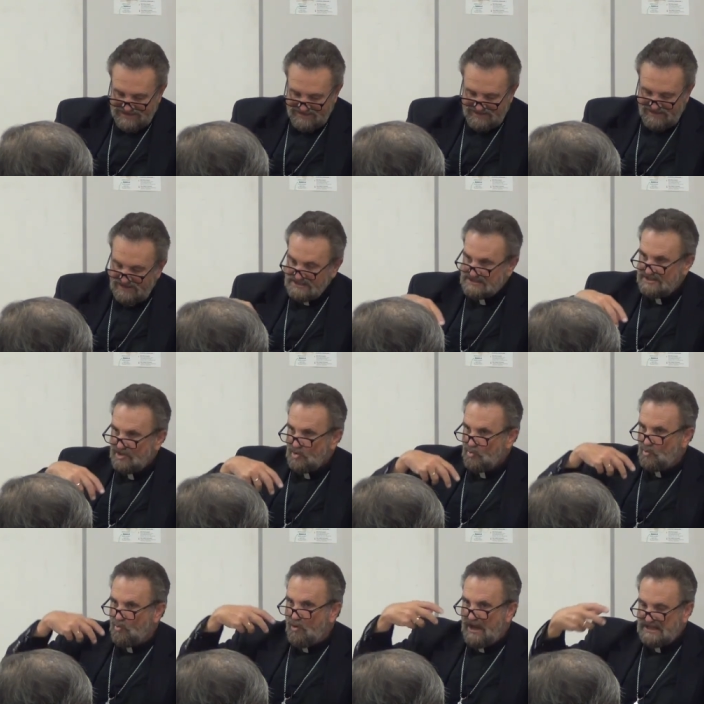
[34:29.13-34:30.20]
This
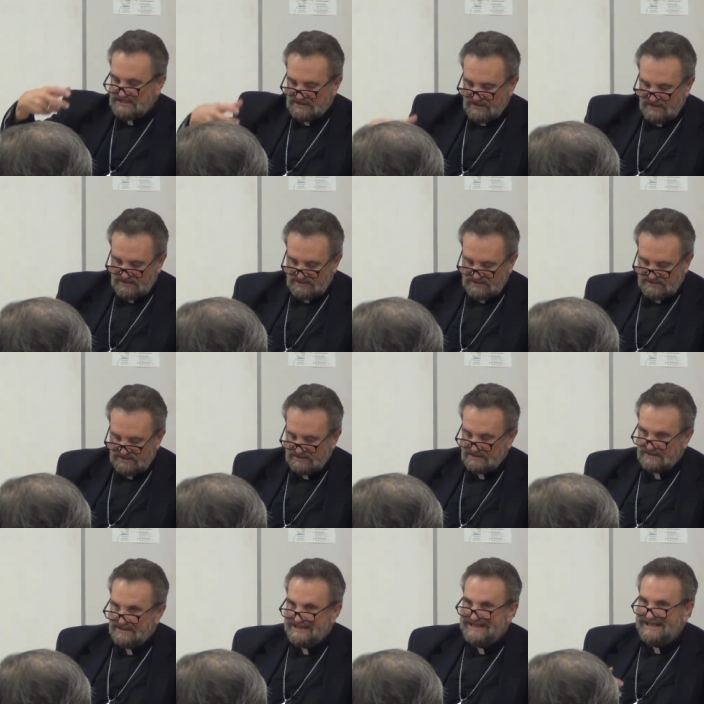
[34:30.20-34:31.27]
restless,
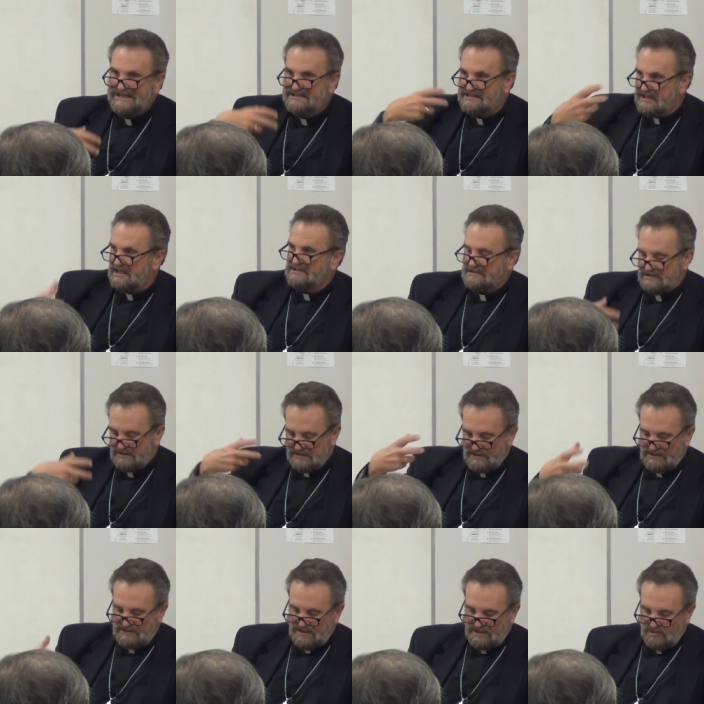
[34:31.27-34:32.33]
incessant,
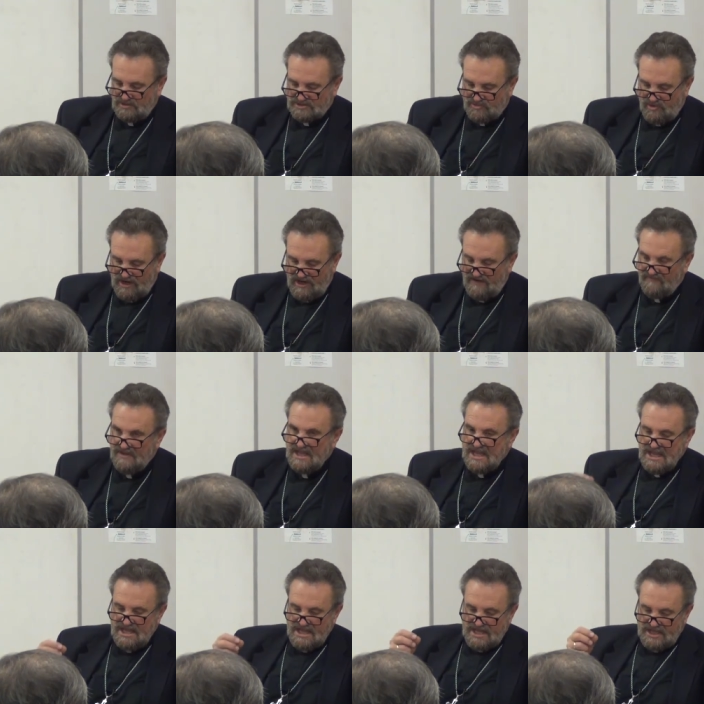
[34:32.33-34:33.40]
continuous drive
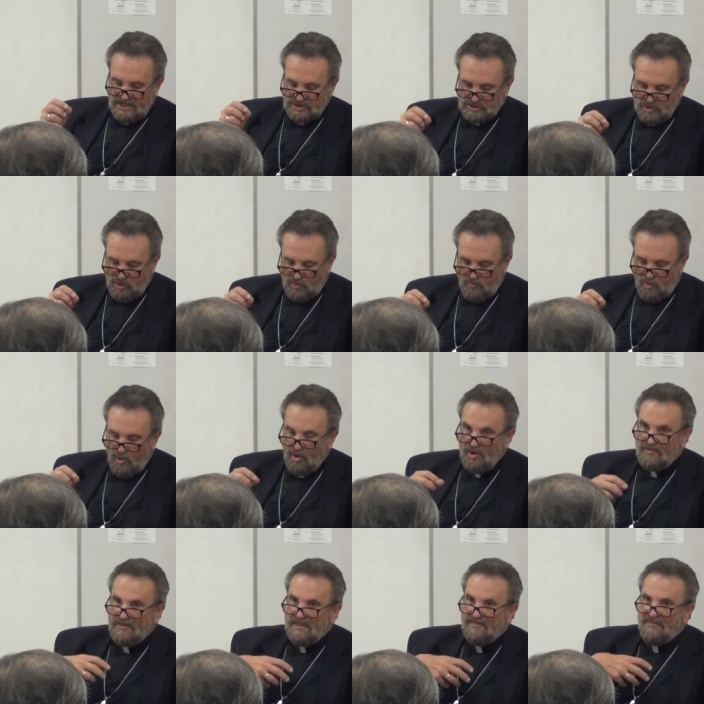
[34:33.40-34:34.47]
is no
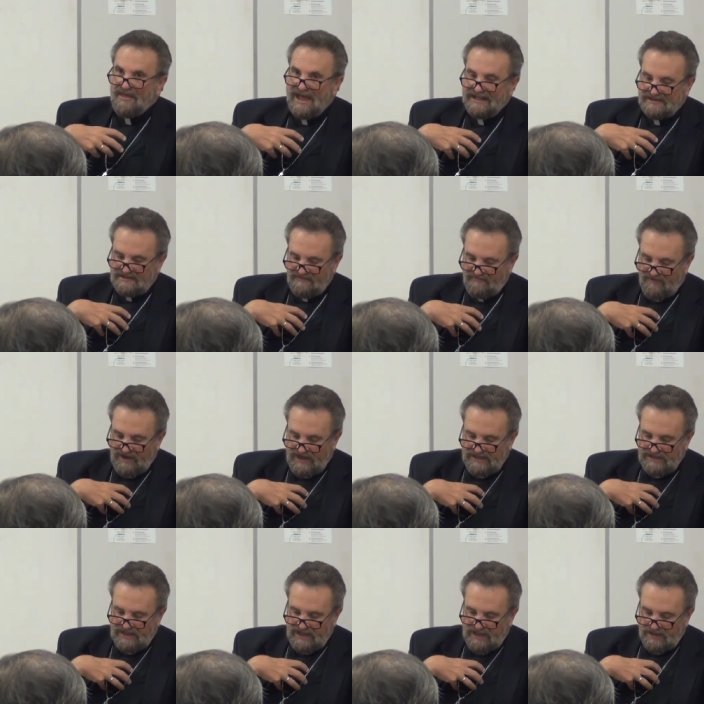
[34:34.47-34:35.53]
more than that
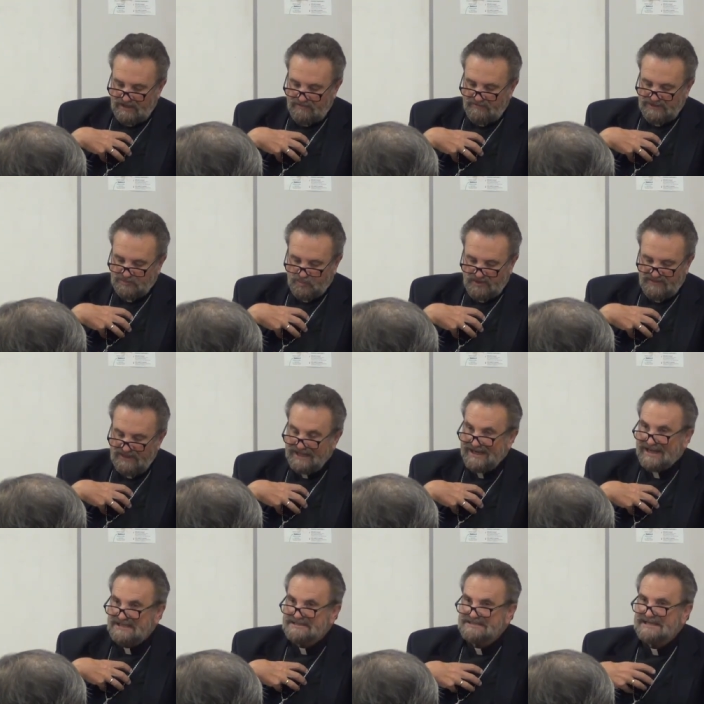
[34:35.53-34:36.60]
divine element
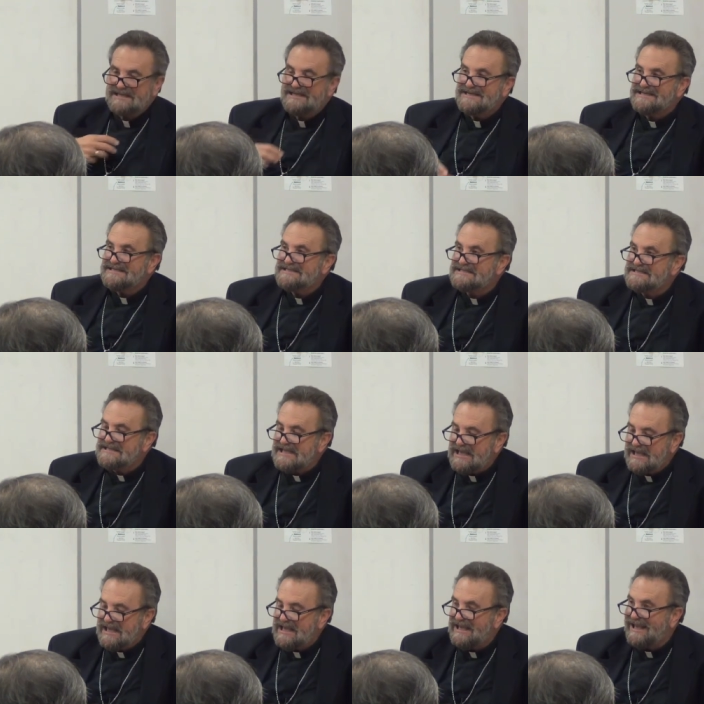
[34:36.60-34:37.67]
within us
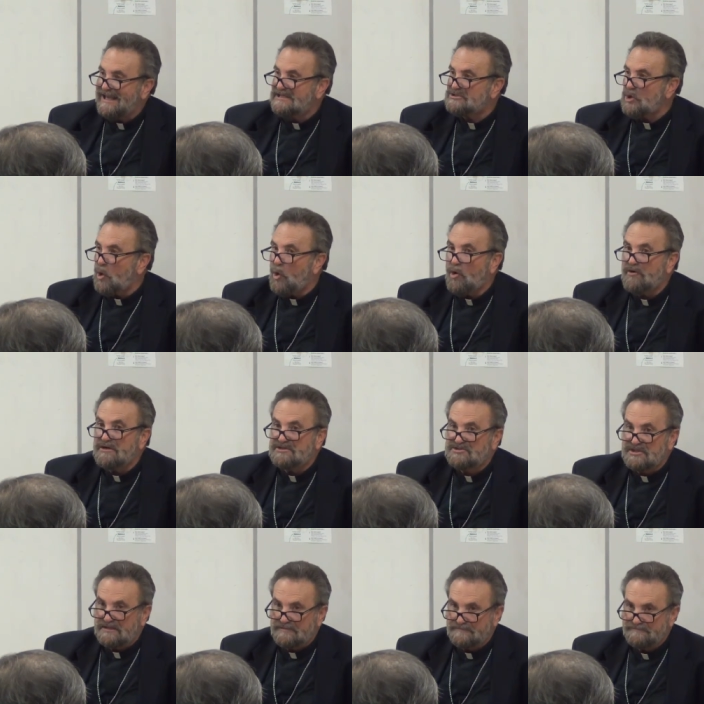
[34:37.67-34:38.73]
seeking its
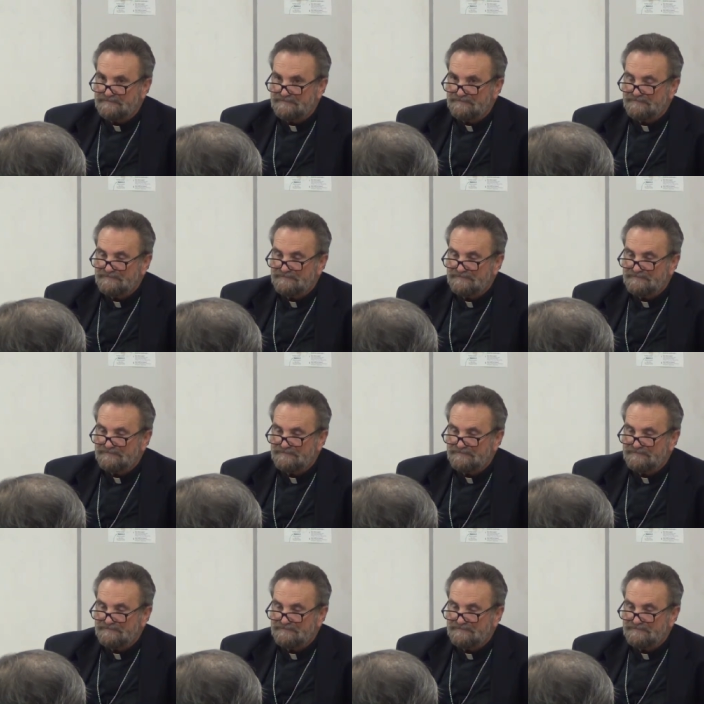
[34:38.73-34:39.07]
origin.